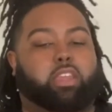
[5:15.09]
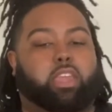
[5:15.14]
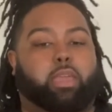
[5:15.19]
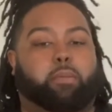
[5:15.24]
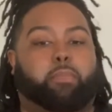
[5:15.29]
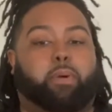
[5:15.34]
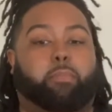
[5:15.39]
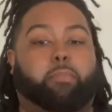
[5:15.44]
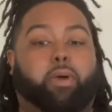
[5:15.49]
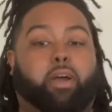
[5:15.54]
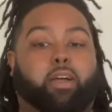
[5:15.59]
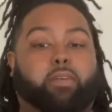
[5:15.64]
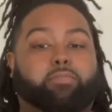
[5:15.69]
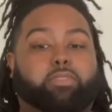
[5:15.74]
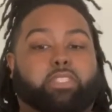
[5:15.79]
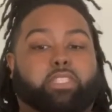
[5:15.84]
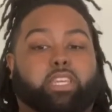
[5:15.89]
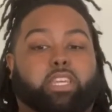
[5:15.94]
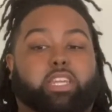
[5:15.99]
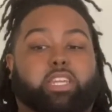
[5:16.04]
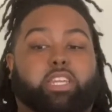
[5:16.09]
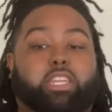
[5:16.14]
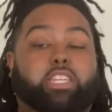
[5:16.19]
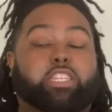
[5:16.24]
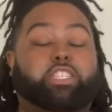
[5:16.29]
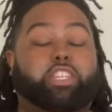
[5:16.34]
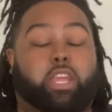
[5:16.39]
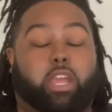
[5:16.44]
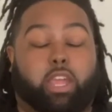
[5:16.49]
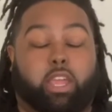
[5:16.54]
and my mom said,
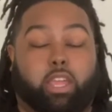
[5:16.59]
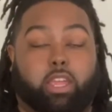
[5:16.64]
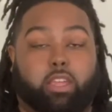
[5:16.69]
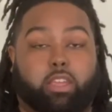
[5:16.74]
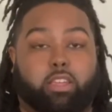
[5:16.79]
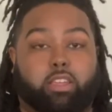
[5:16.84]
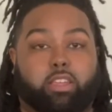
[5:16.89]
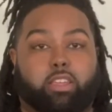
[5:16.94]
DJ,